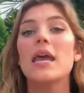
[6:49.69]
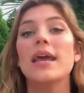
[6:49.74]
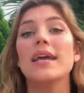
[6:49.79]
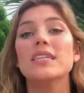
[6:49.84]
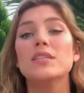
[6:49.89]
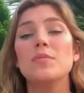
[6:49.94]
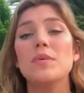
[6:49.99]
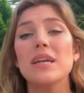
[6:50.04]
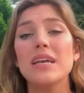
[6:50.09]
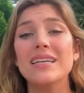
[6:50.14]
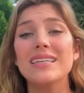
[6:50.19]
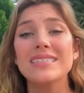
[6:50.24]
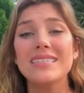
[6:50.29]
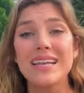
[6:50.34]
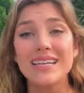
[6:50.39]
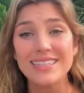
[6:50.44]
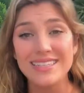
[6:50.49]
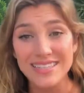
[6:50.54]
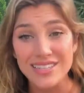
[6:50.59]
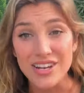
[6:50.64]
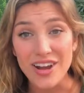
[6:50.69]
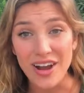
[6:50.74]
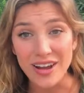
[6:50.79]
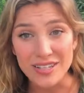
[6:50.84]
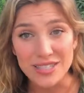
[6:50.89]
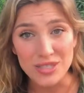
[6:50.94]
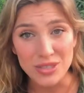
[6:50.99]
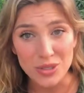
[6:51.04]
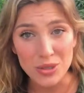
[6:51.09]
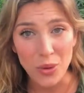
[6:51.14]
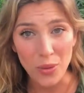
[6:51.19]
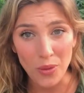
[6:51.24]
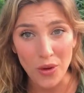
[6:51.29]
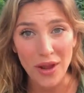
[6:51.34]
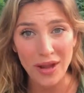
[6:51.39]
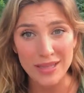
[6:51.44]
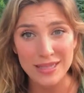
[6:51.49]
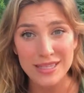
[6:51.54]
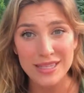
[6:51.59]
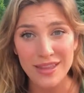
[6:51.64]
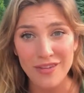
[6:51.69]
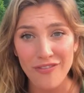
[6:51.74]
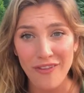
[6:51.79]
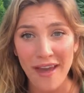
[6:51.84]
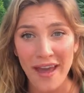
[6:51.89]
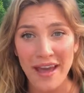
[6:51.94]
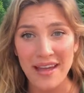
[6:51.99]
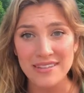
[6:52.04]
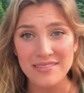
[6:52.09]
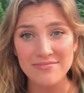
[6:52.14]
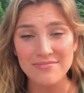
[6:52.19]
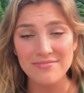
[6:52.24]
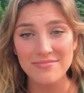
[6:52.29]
is because the toxins hold on to the fat.